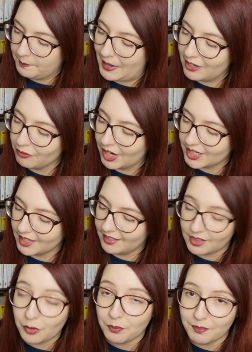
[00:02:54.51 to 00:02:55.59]
many riders
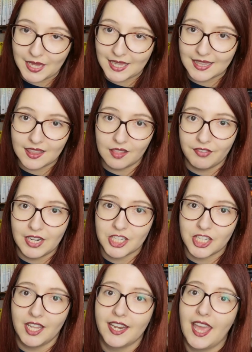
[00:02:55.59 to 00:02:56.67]
don't make it to the
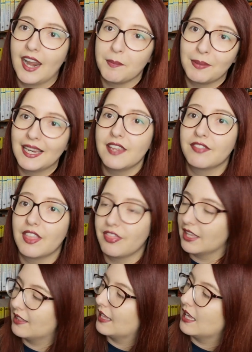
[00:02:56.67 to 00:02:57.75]
finish line. And I believe that
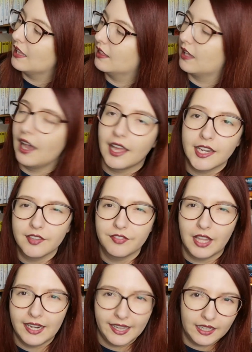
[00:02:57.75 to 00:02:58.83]
this is kind of
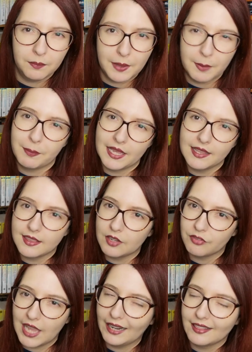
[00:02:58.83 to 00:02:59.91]
a little bit based
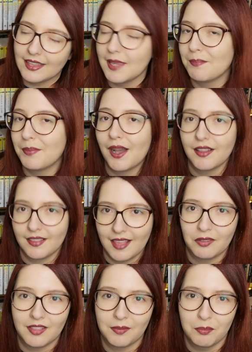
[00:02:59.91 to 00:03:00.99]
in reality, but
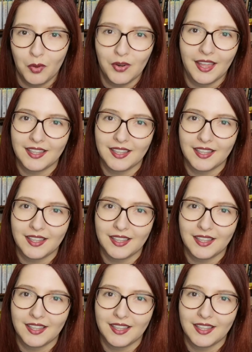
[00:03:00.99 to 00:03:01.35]
sounds more